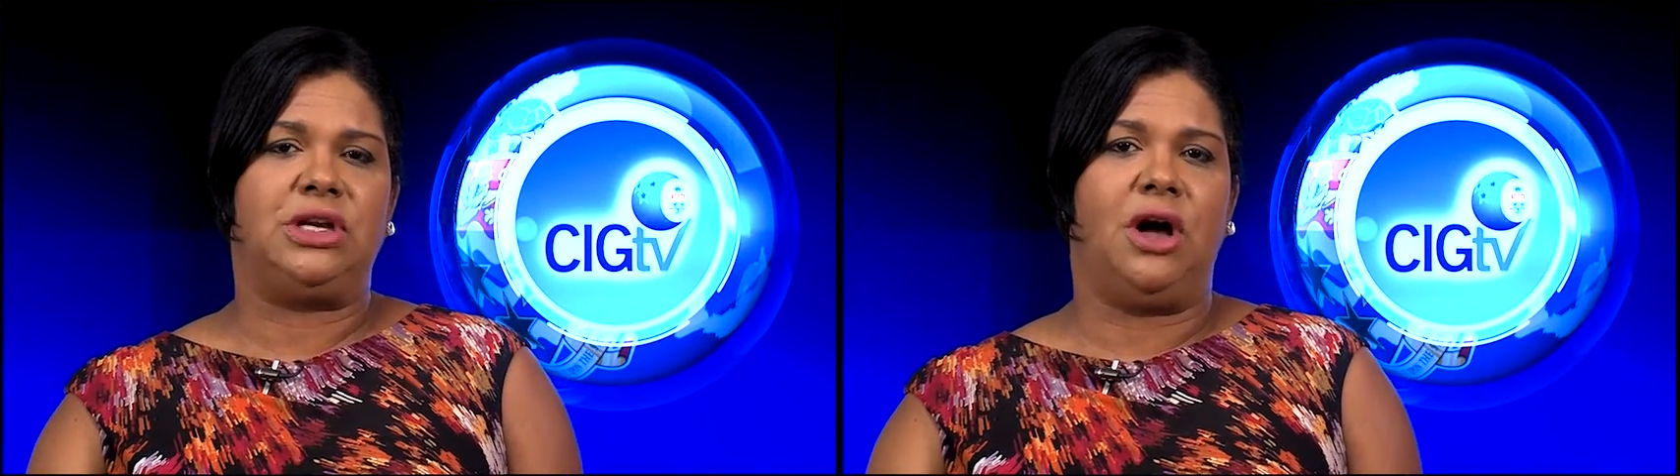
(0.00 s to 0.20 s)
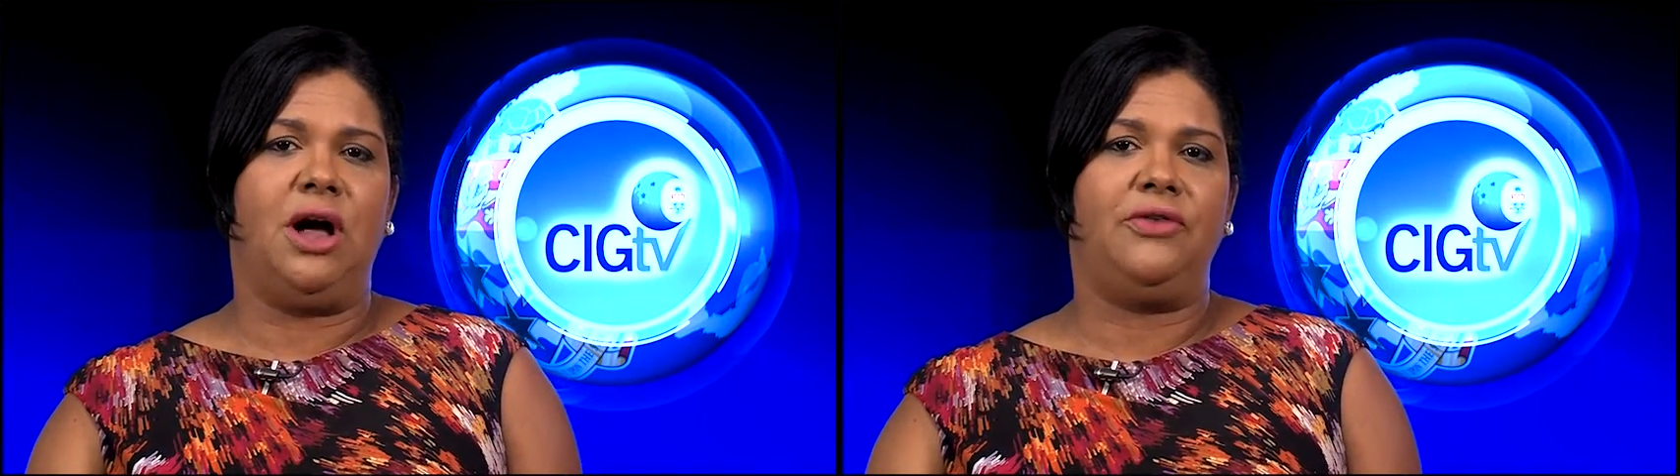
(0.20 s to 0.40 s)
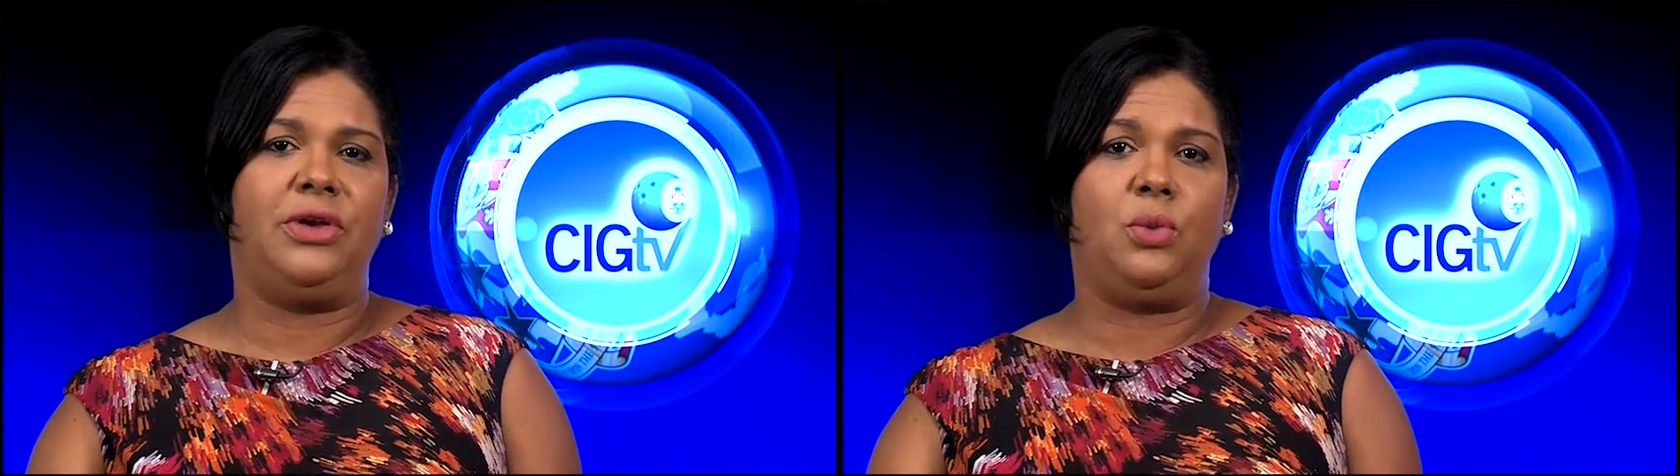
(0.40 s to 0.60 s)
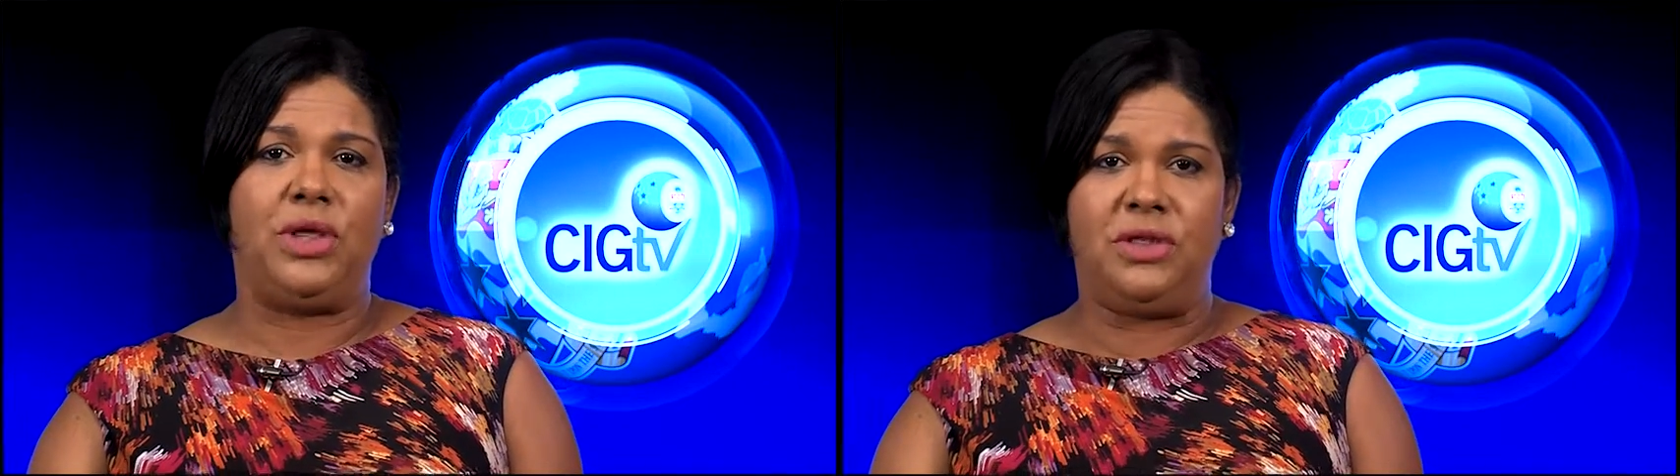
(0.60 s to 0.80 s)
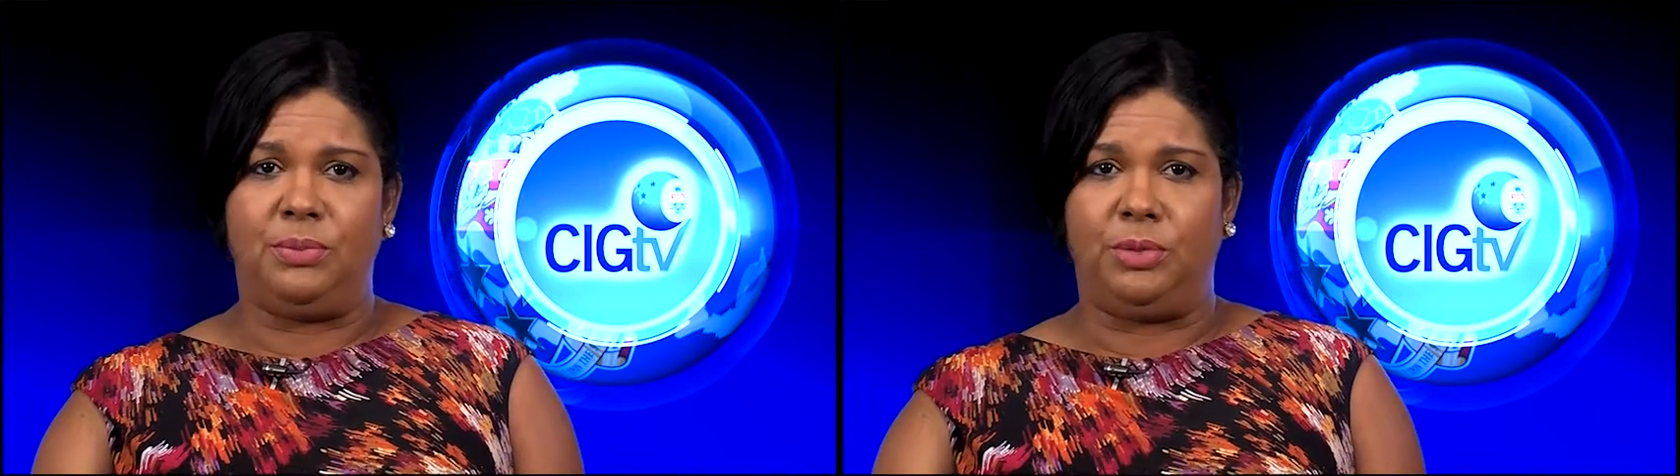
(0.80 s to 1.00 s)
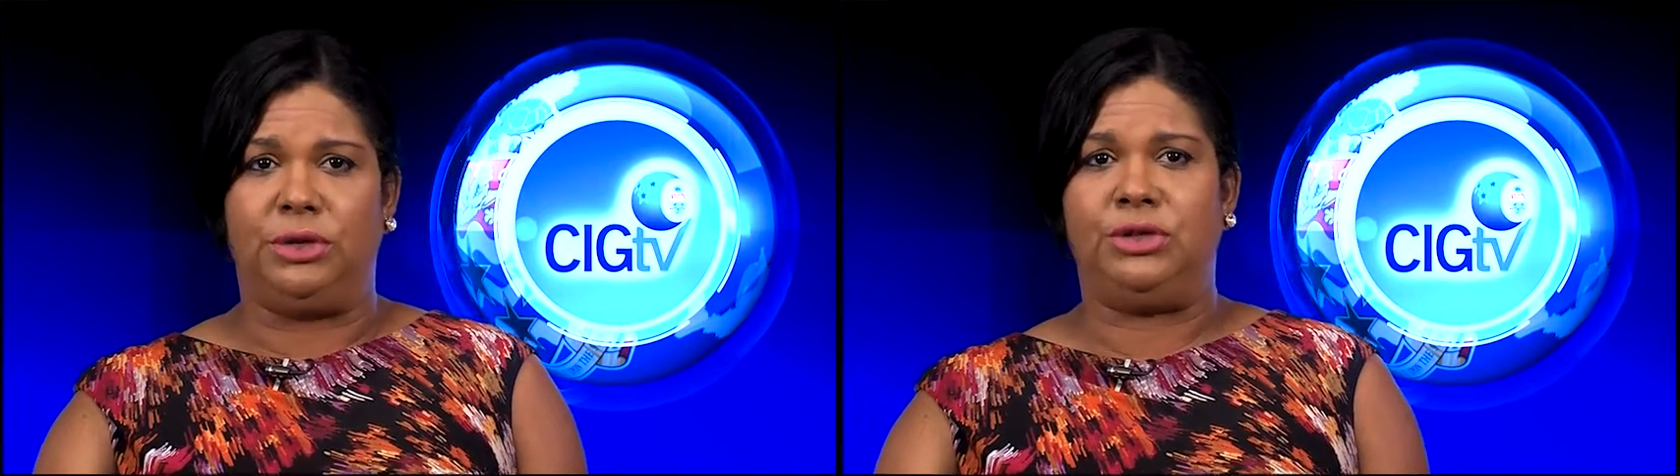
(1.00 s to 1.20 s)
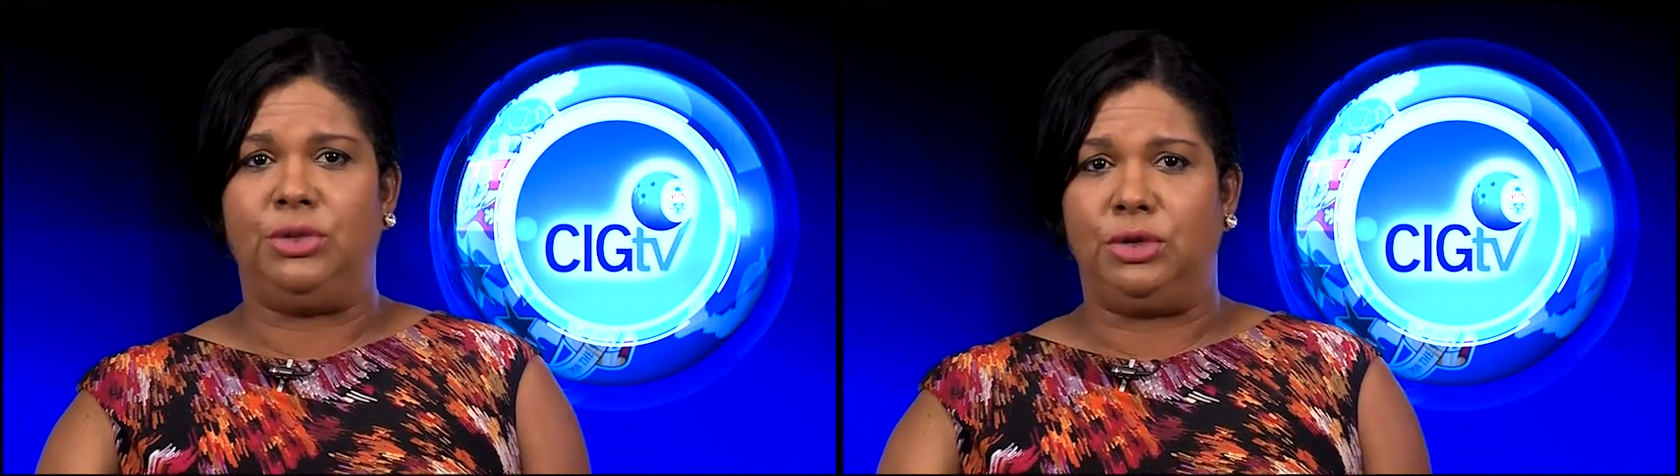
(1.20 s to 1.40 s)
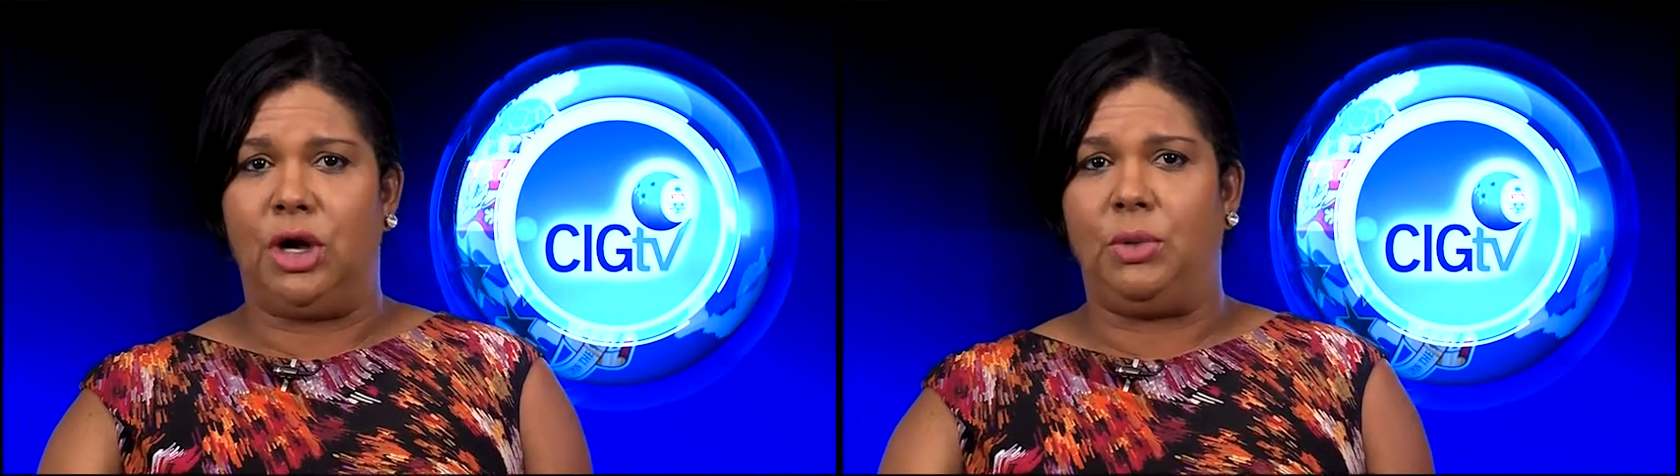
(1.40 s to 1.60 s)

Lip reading: Goff and when the new law